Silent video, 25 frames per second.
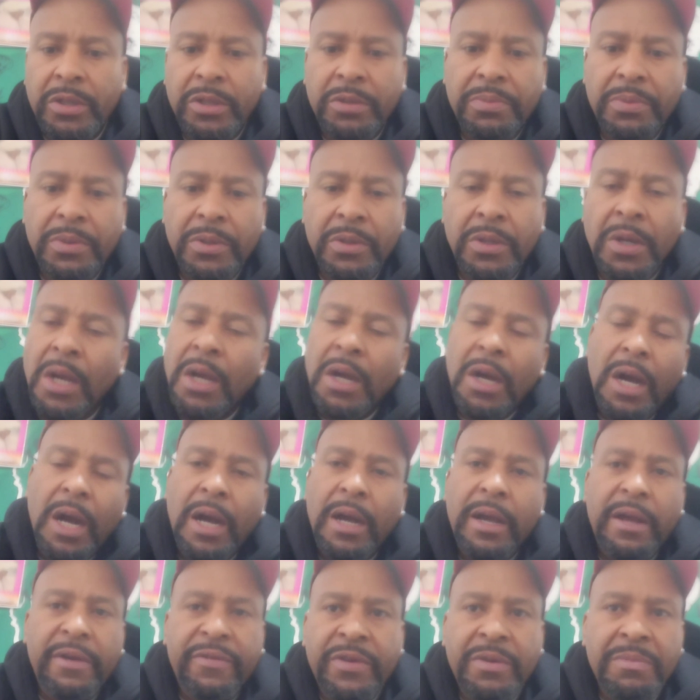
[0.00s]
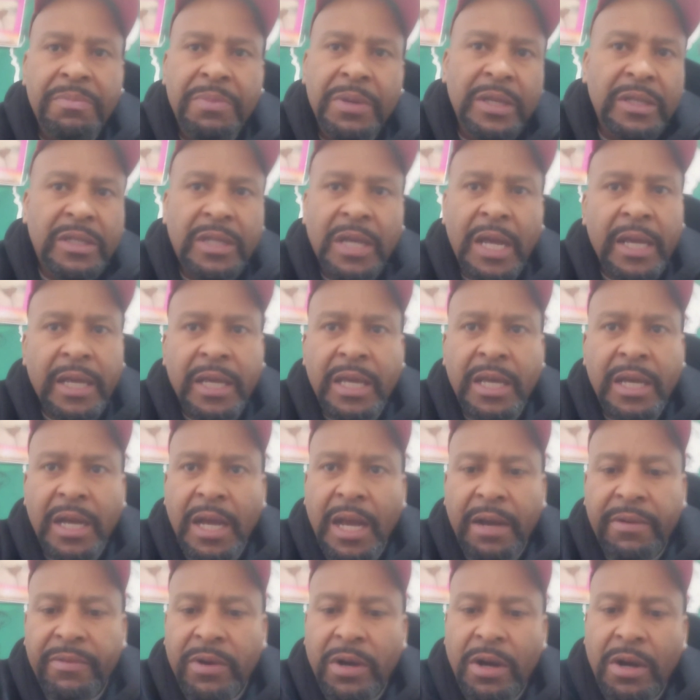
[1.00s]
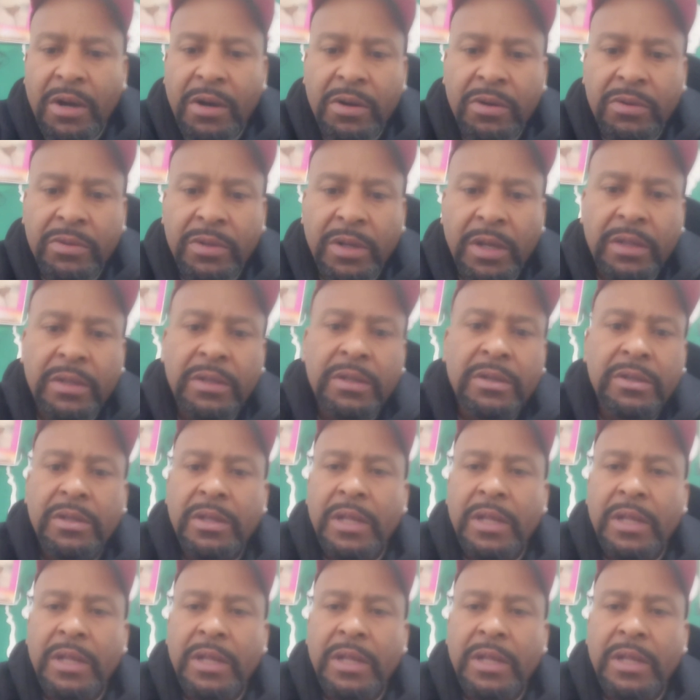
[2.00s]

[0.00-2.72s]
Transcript: Just be, uh, if he beat Tank, he'll have a whole another.